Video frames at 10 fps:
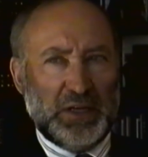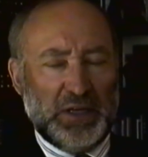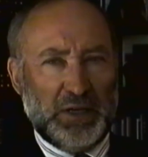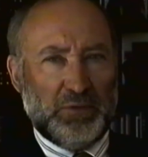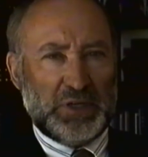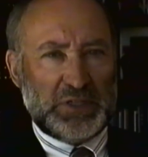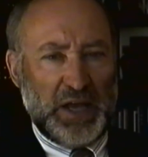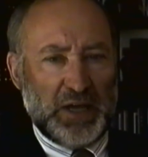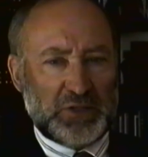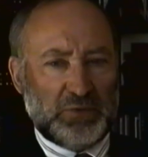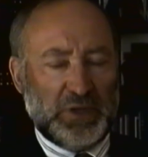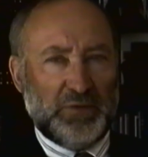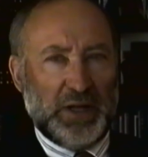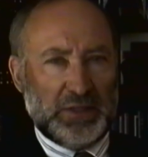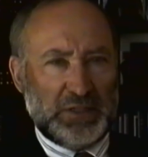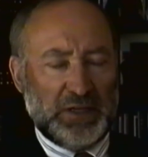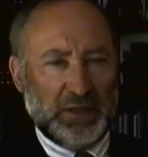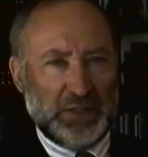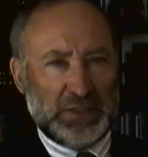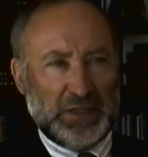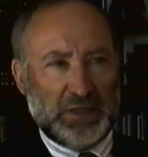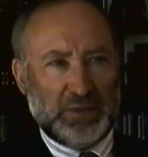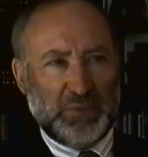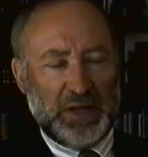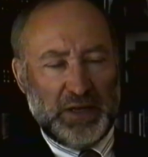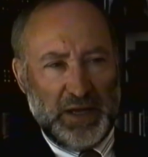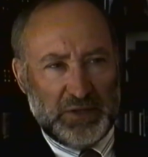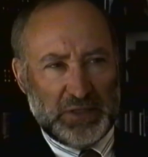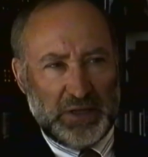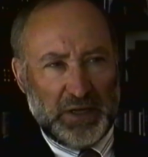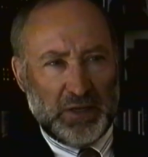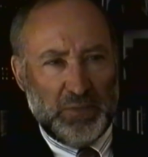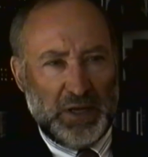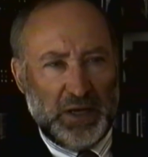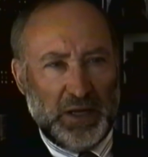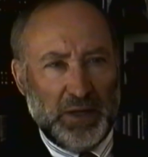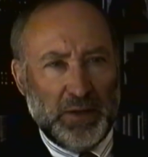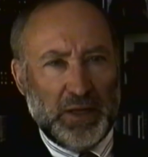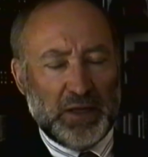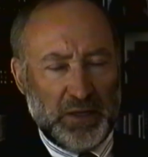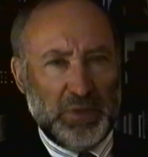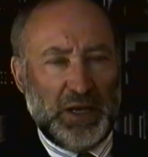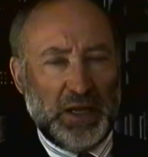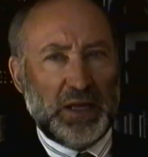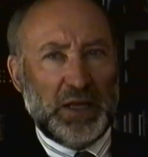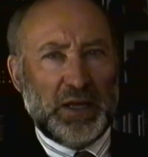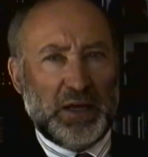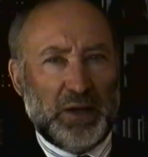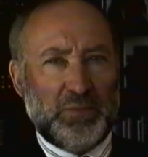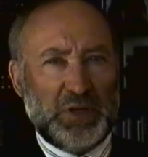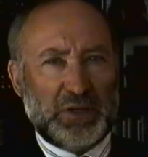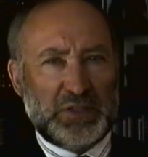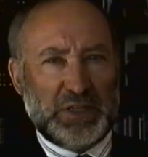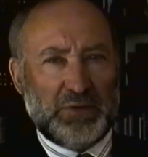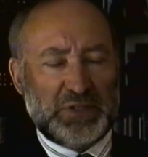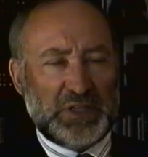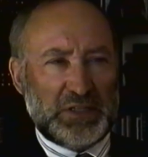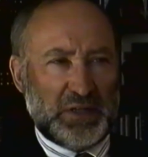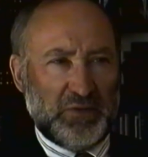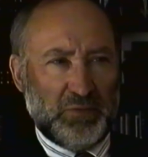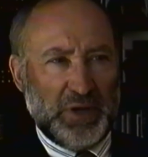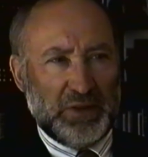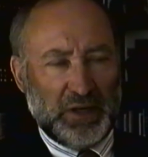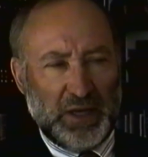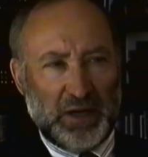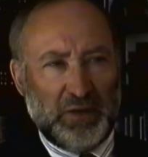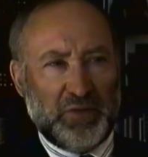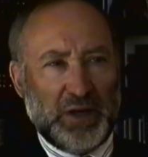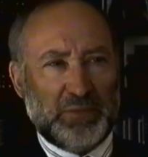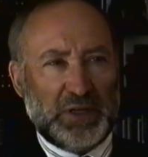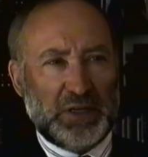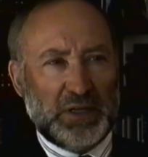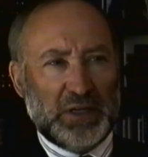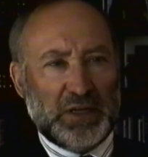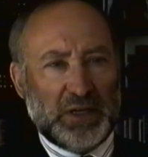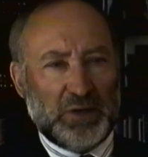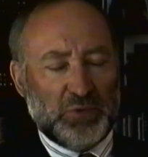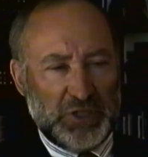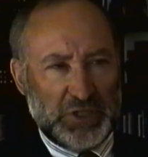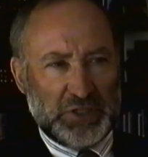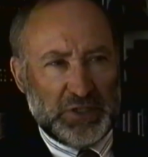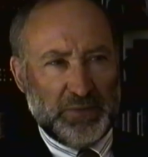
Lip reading: it was actually voluntarily done by the House Select Committee because they were sensitive about the Kennedy family wishes.